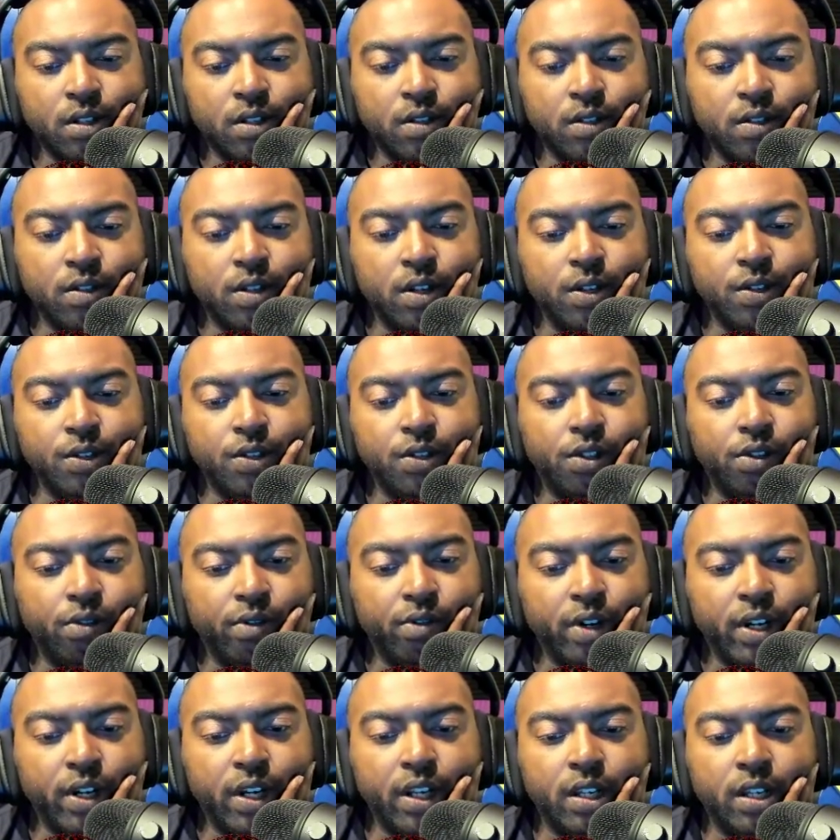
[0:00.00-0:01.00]
Those
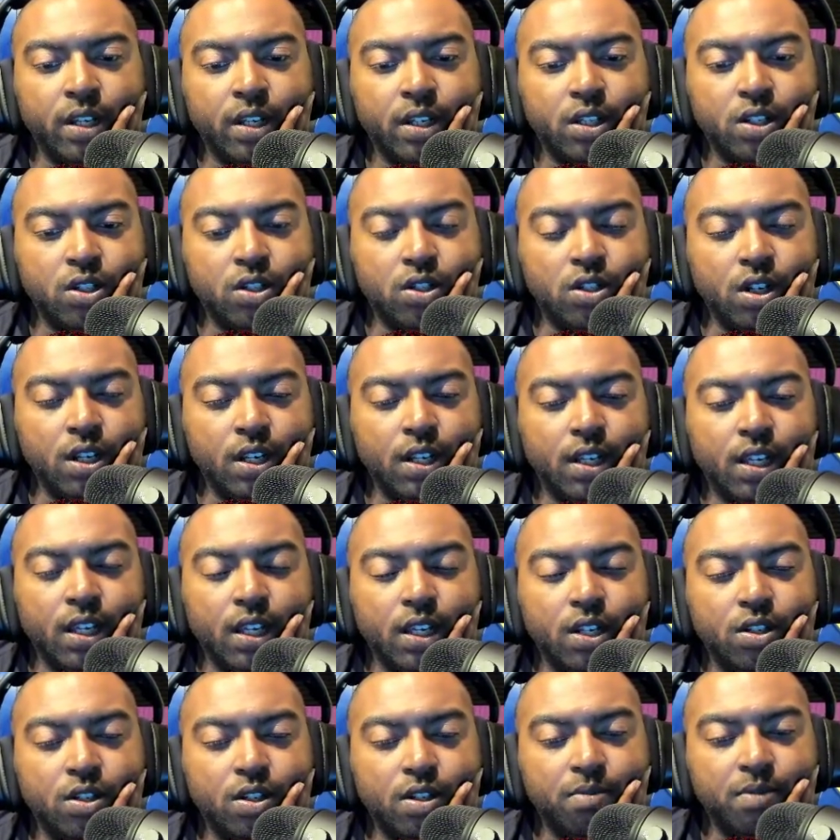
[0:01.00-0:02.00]
3.
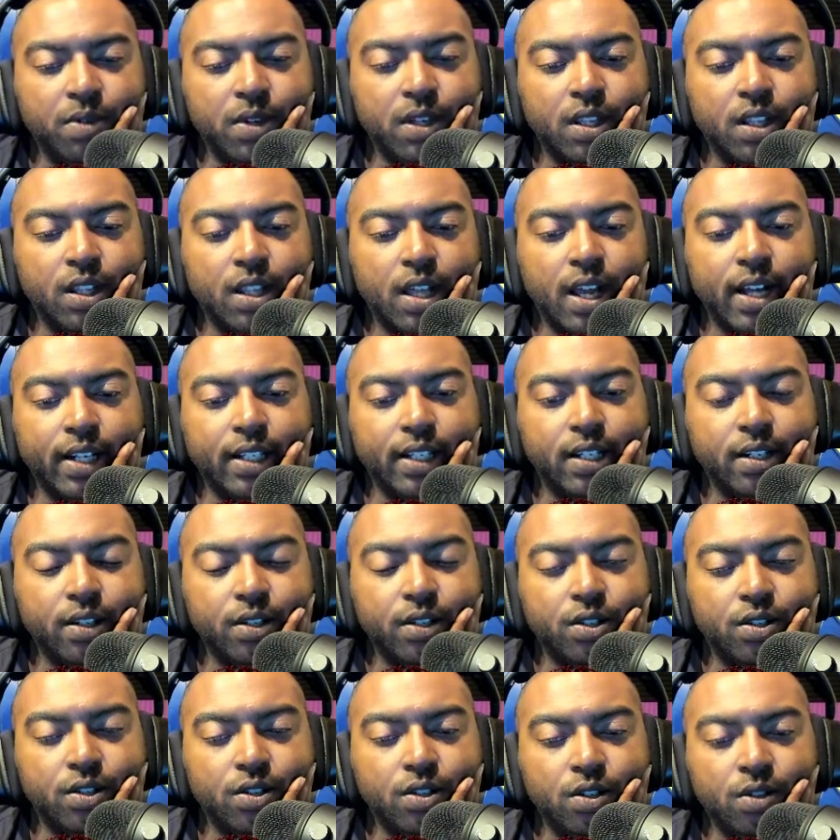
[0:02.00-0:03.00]
Jinkin should be unlocked here
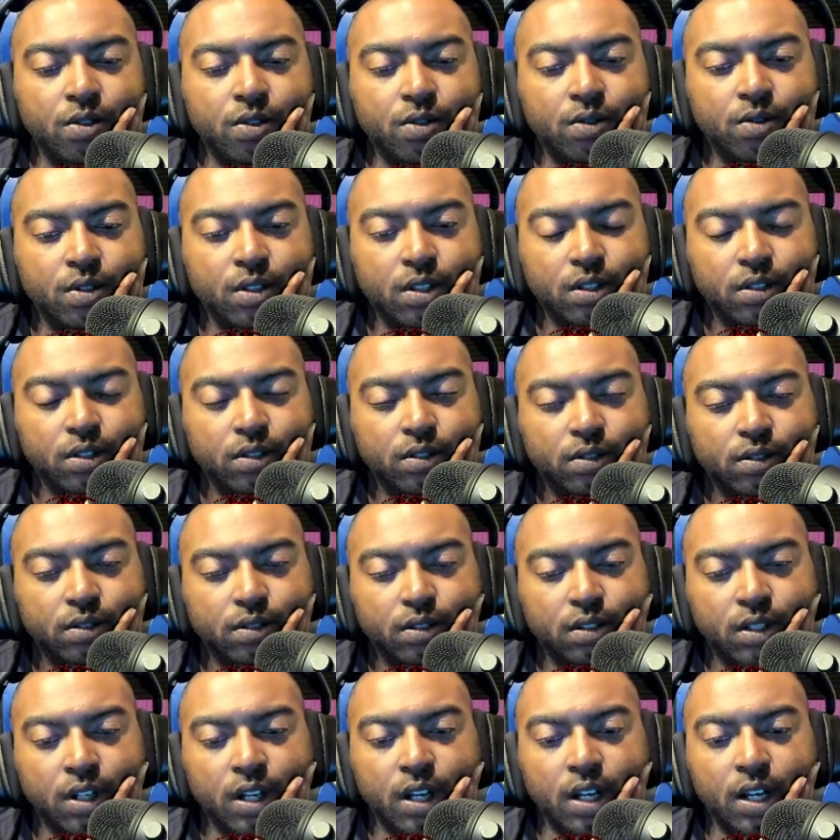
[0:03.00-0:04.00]
soon.
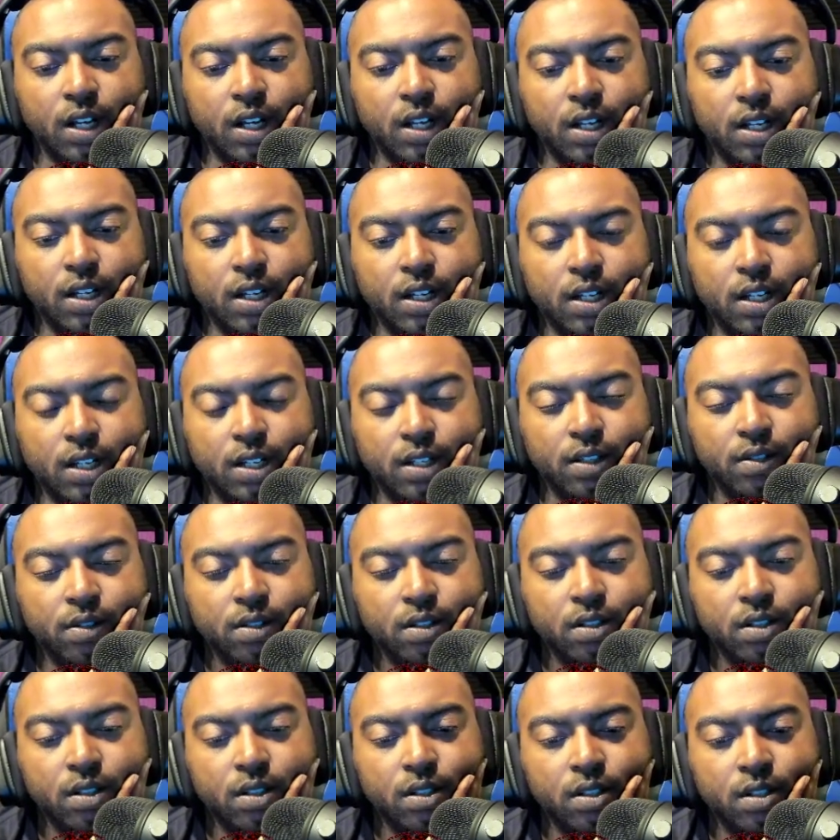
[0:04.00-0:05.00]
So
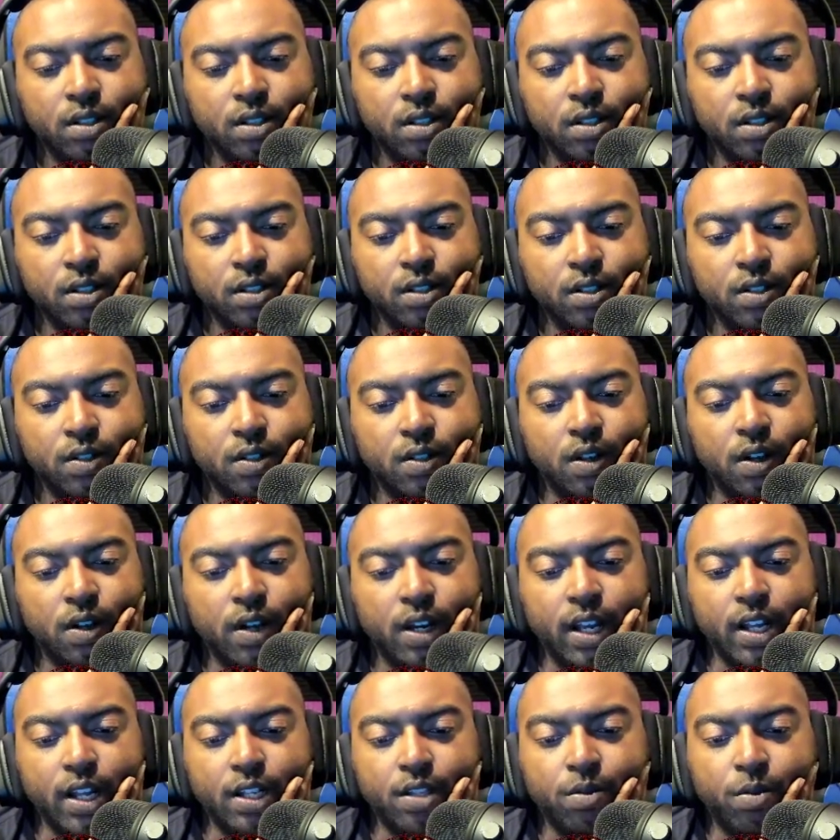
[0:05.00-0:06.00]
I
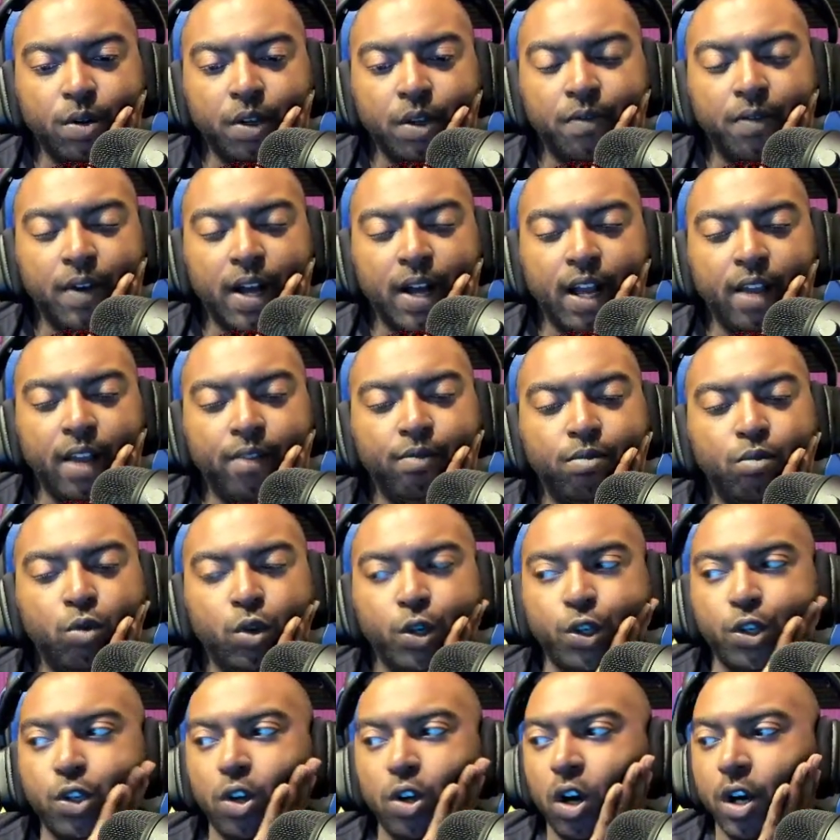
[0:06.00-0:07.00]
got 25 more
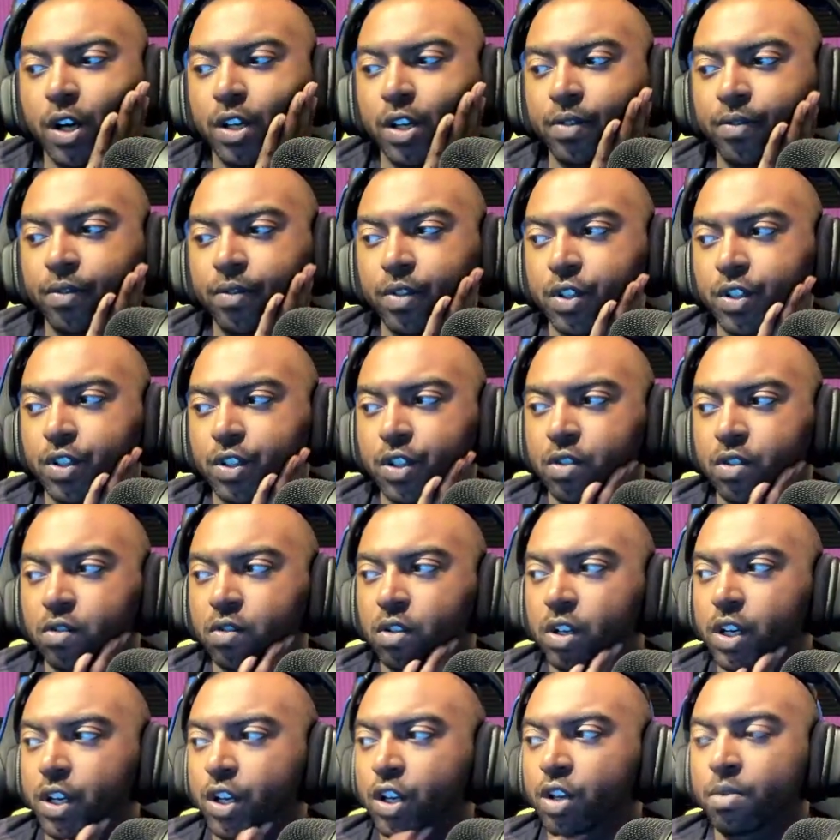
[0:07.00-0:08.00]
shards for General
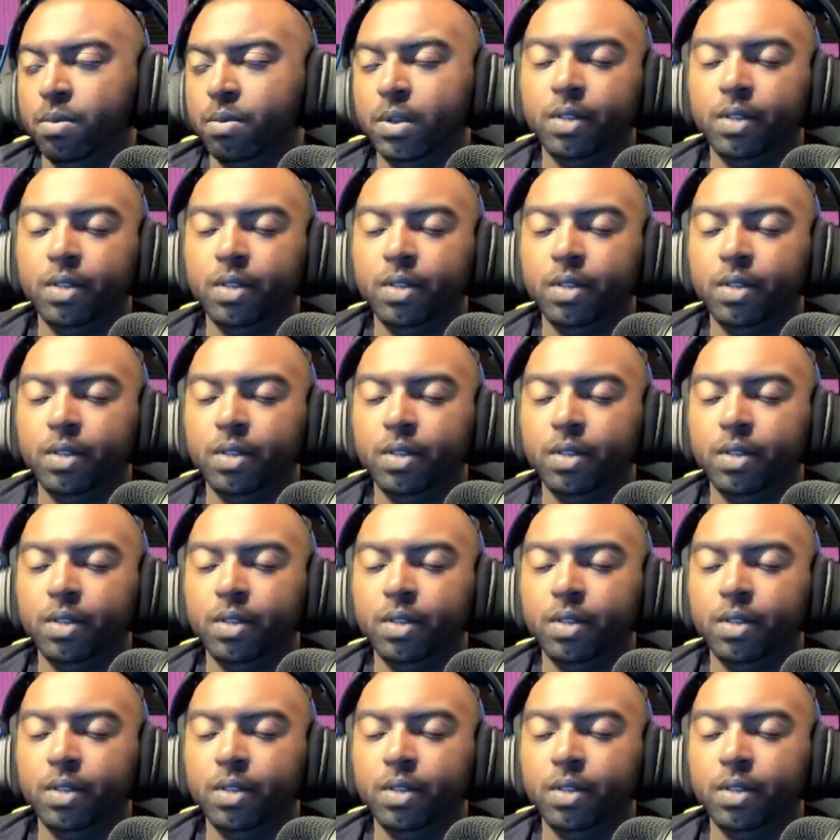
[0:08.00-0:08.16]
Kenobi.